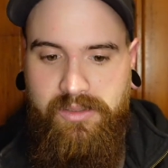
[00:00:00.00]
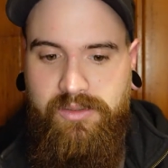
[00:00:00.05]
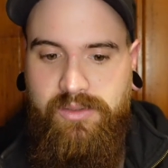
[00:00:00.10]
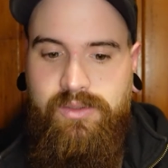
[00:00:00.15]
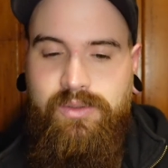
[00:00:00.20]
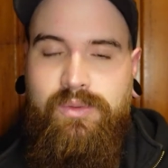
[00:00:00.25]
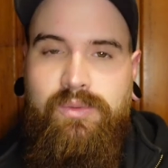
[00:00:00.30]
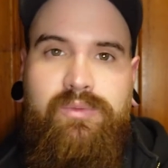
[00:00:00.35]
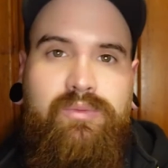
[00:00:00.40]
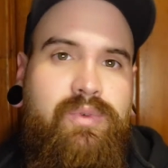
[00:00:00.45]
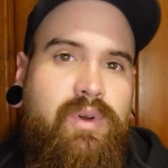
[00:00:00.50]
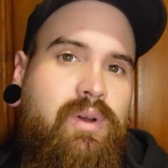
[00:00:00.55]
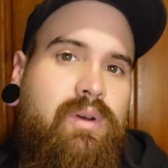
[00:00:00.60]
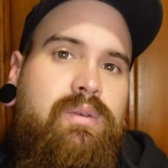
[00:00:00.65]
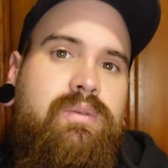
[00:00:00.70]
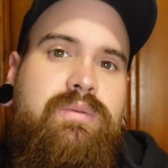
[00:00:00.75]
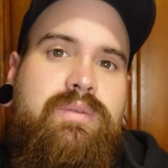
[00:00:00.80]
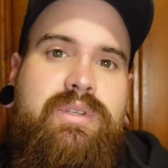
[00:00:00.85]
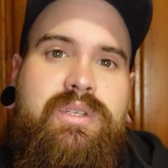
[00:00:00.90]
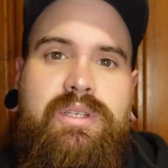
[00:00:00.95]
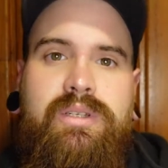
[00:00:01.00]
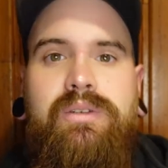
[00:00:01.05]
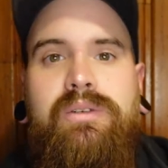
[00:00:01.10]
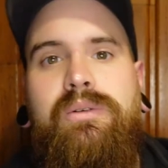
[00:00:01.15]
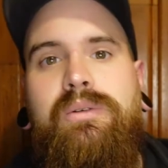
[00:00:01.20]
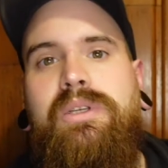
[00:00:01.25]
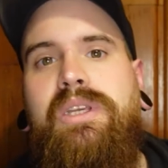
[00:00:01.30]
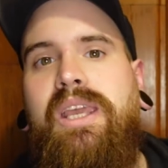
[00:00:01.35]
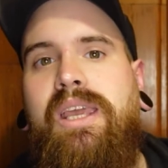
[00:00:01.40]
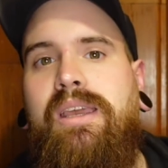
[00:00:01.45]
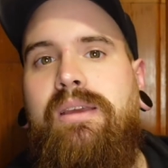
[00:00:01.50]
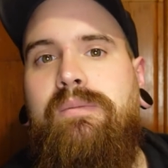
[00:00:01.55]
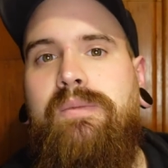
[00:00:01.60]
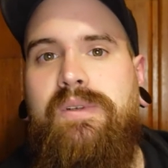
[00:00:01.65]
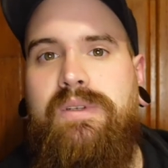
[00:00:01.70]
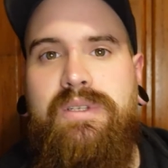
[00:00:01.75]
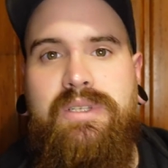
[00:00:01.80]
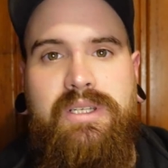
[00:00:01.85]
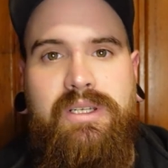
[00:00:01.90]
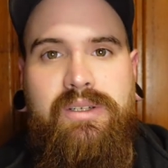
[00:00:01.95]
new phones and new
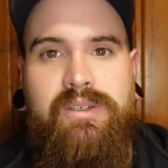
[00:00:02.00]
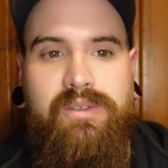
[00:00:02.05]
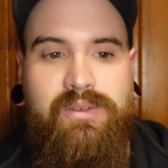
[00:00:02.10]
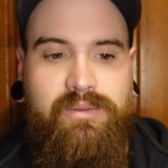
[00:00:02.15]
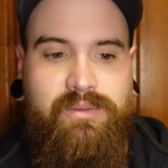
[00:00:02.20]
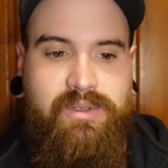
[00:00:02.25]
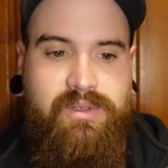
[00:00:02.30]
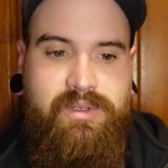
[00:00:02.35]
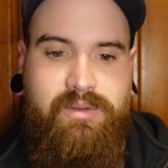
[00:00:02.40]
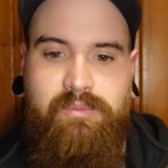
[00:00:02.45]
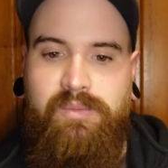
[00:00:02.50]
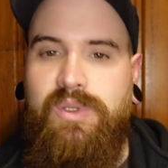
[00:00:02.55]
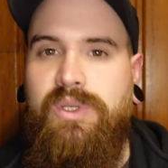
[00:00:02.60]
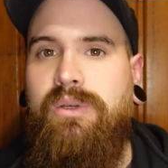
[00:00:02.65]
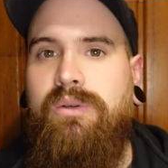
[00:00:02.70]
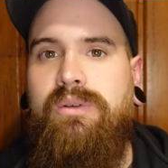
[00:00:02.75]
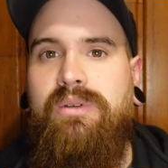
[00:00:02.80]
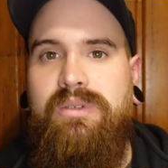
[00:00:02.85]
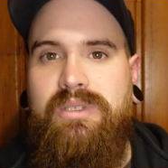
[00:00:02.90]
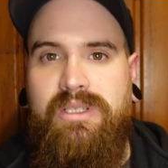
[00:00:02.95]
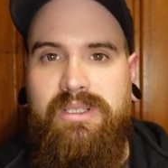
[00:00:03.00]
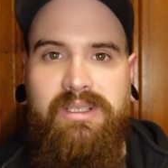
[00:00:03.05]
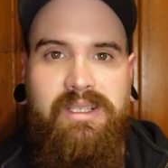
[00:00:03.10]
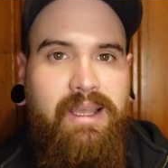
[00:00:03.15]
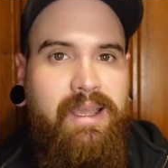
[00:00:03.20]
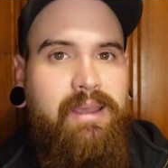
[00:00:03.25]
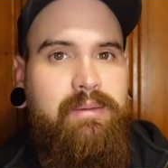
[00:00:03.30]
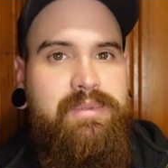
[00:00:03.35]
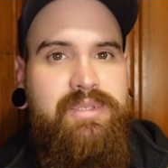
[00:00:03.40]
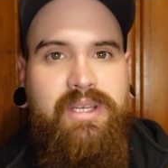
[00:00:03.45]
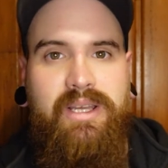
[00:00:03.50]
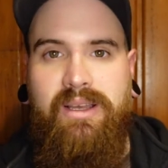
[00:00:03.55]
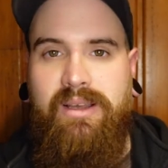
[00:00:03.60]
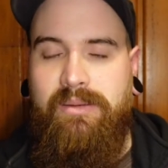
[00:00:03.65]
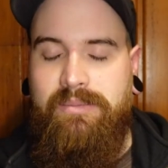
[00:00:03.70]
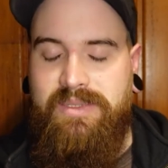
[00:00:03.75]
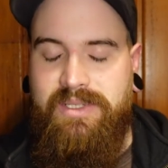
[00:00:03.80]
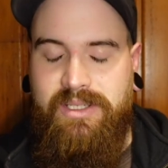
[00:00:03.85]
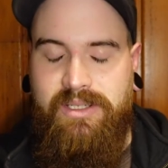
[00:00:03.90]
cameras and new computers and laptops,